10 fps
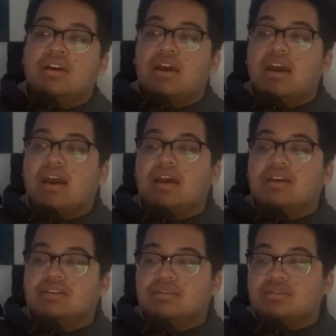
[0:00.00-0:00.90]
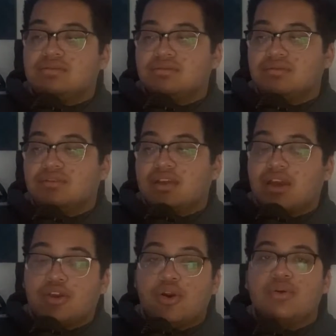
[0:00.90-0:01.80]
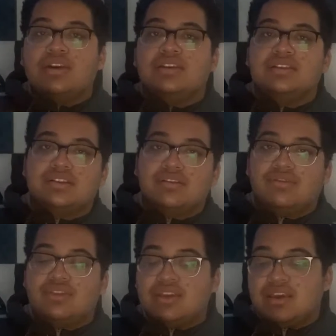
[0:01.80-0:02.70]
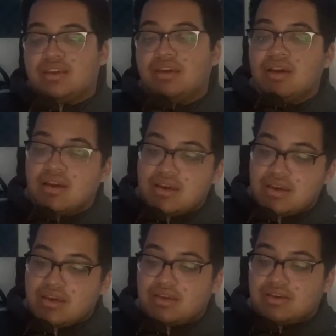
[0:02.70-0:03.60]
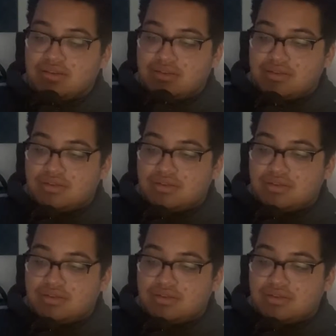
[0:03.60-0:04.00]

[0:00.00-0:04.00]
as like a cohesive thing. Is